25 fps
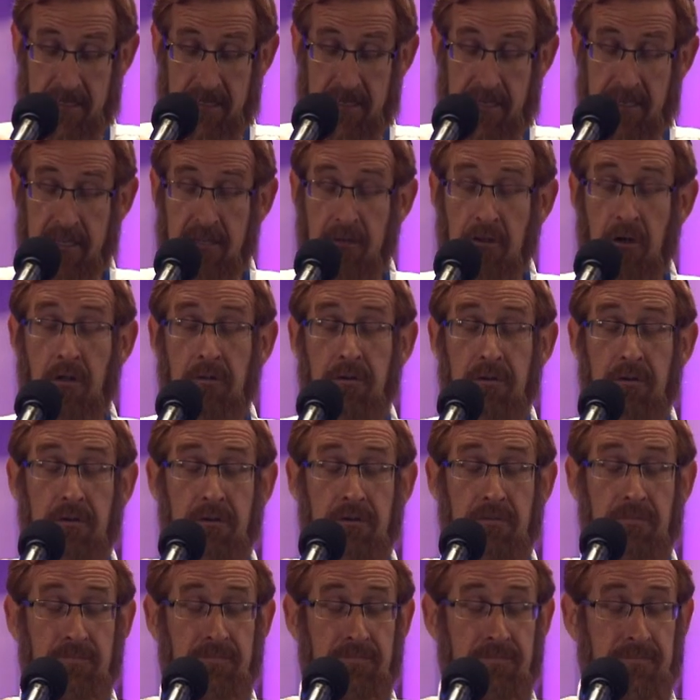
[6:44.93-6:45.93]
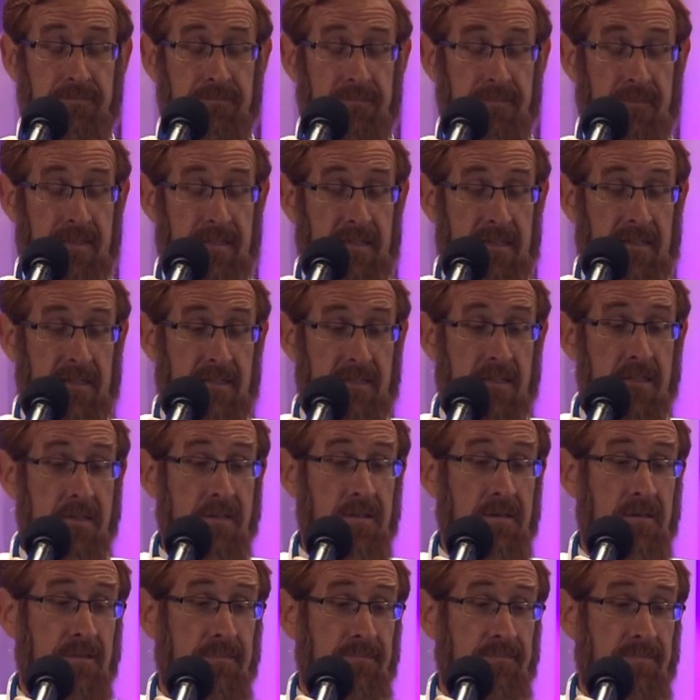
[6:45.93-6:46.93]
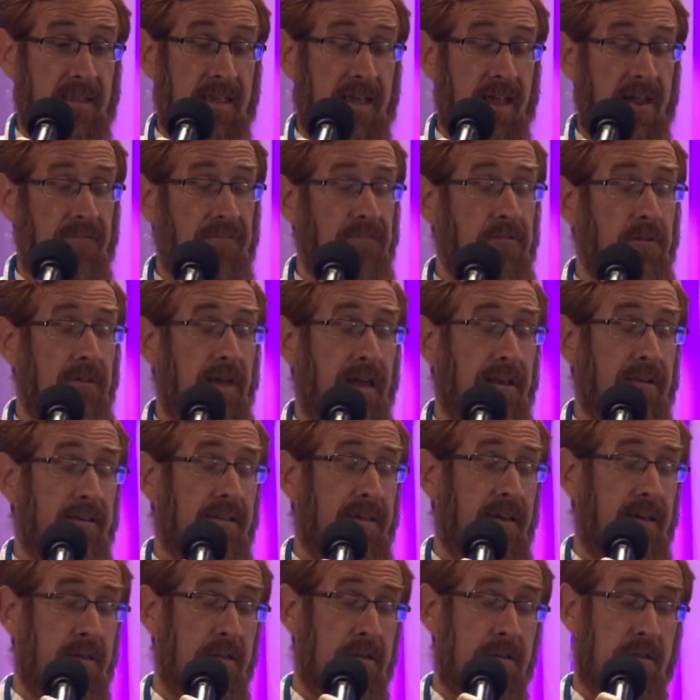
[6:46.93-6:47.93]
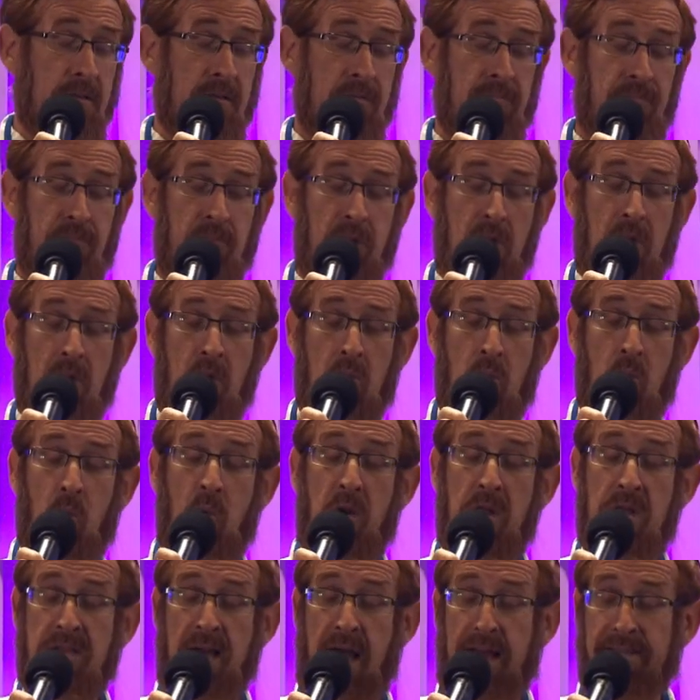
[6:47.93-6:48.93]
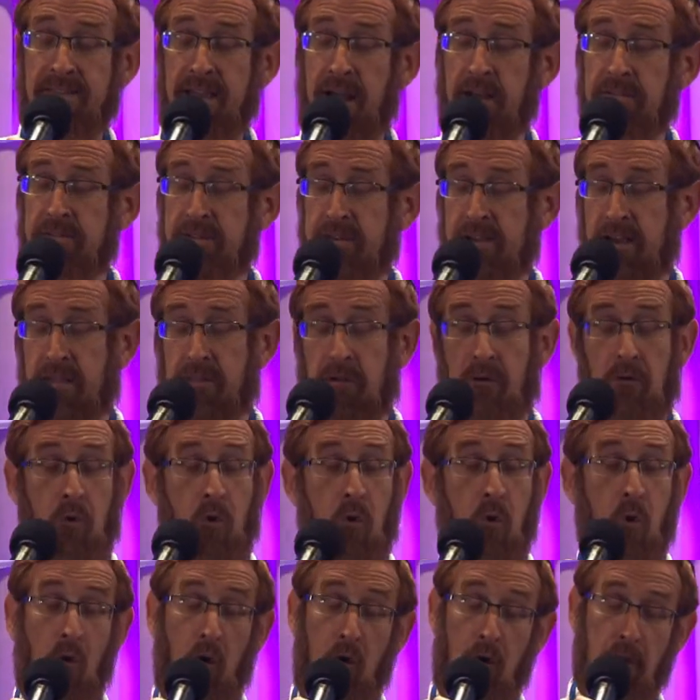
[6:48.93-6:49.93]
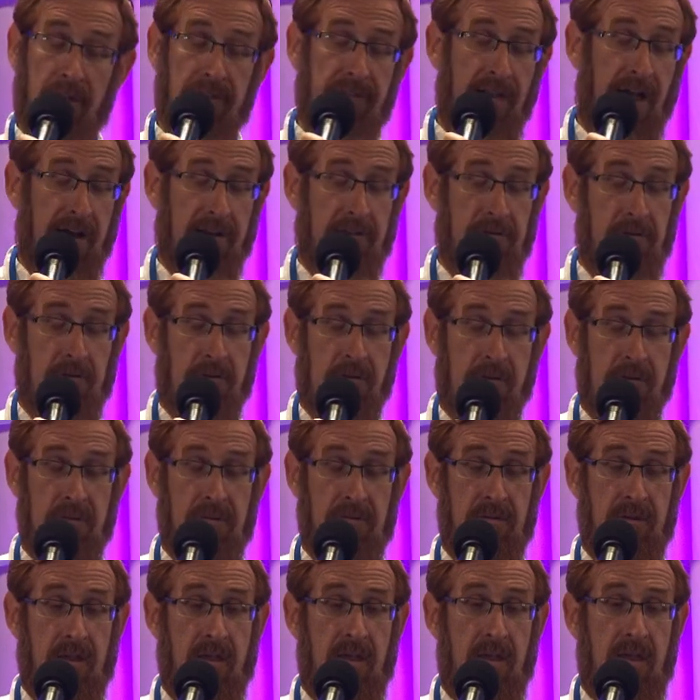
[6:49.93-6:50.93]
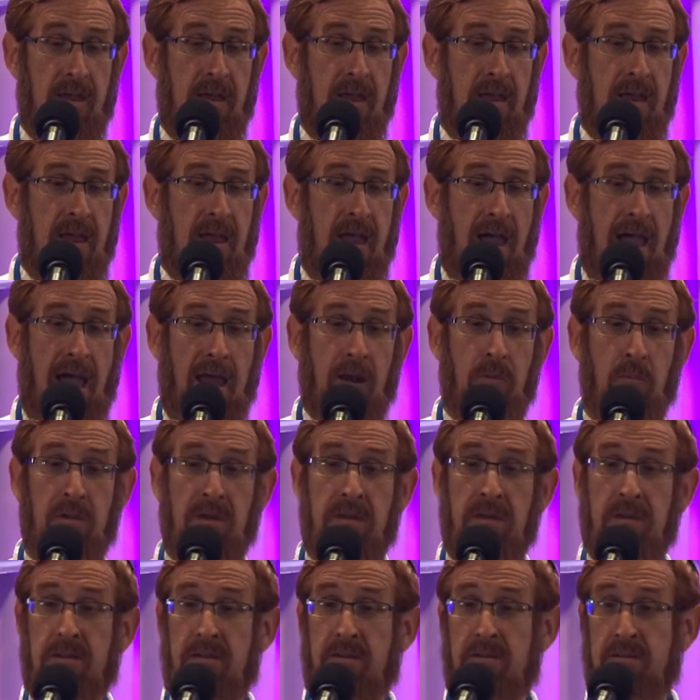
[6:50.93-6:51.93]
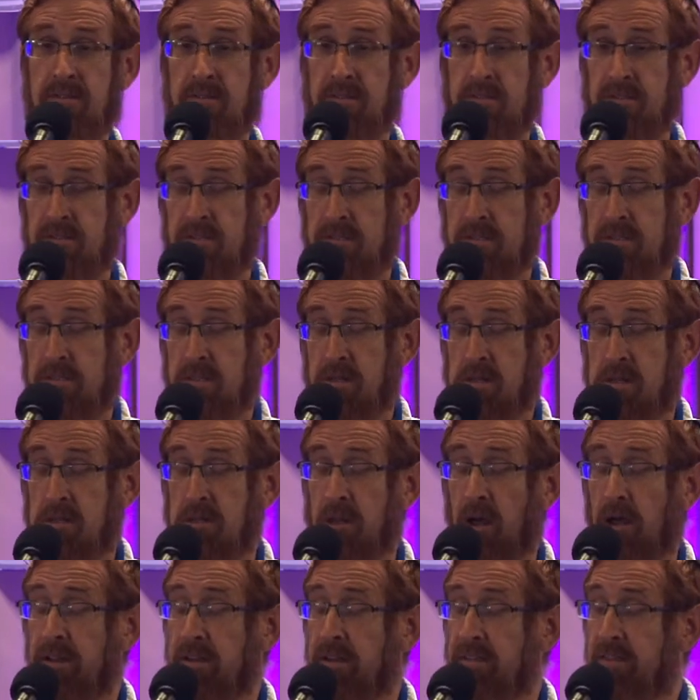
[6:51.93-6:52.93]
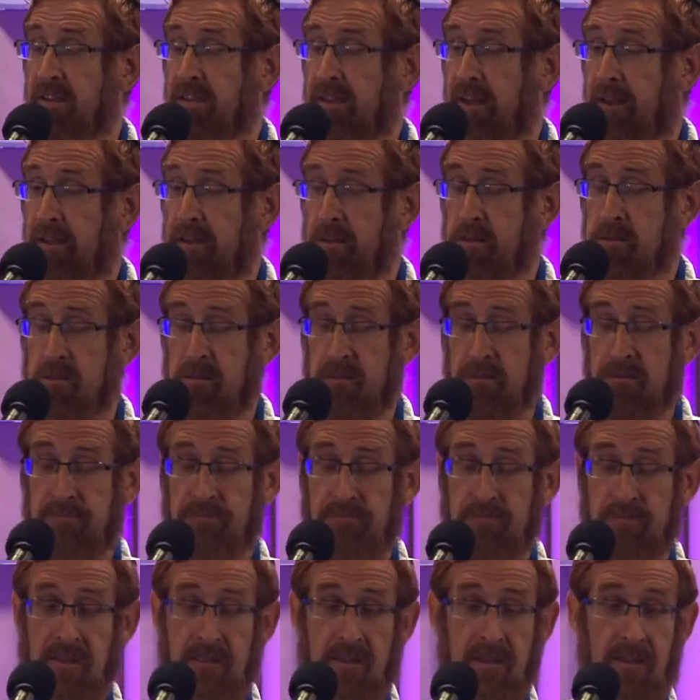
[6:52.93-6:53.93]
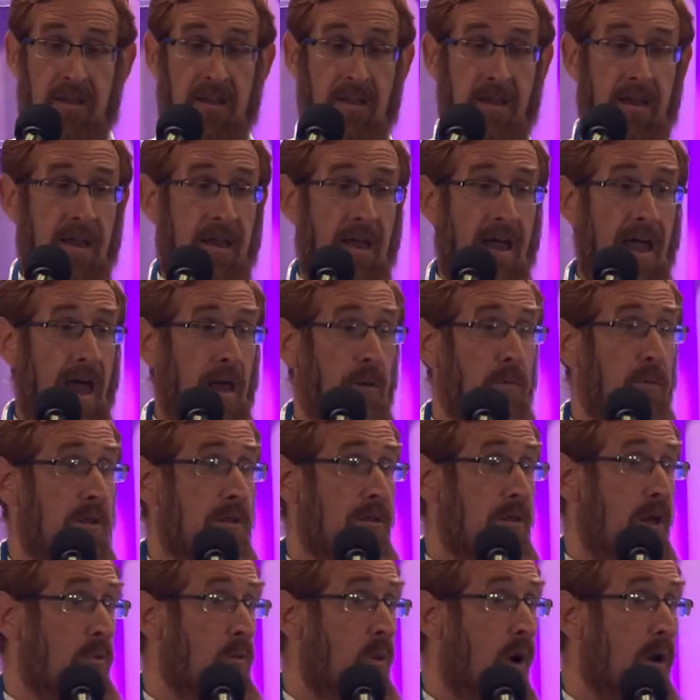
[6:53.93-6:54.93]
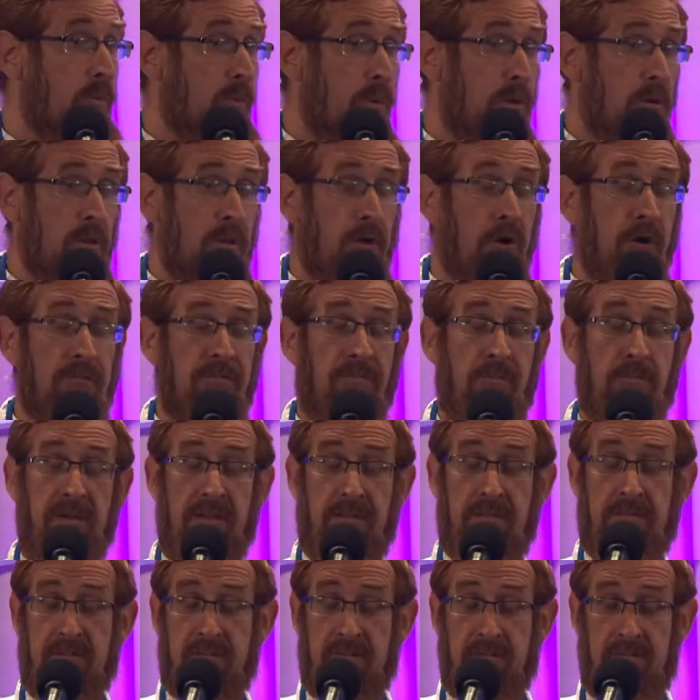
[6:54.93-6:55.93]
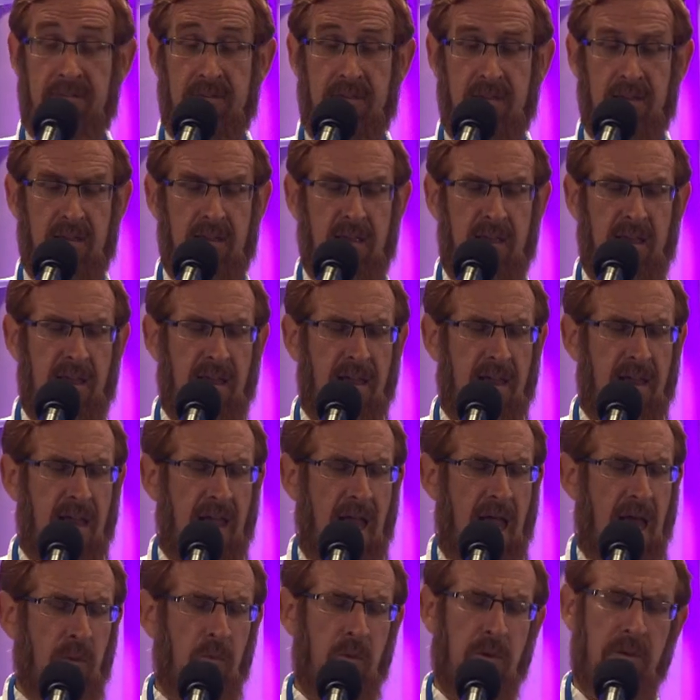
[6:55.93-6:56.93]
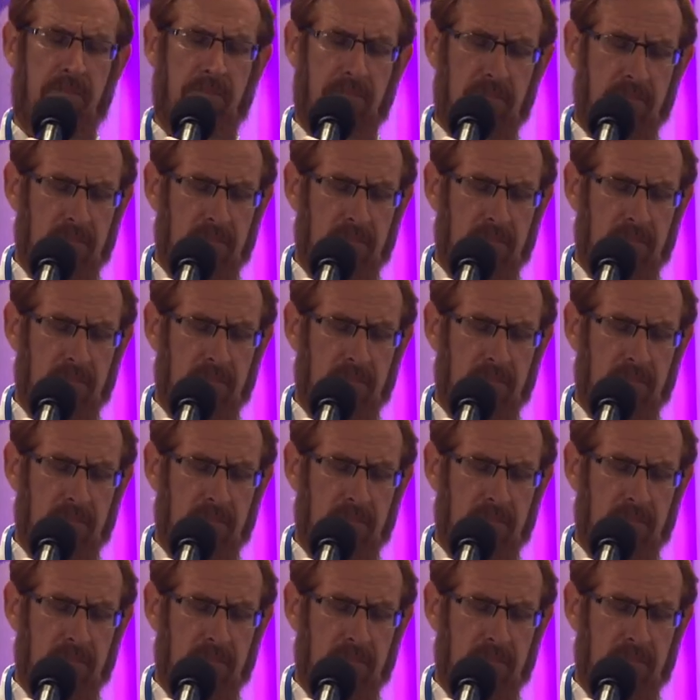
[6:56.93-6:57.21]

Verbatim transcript: He told her, Listen, after that case, we sat down together, all the doctors, and we studied the case, and we said what we could learn from it, and we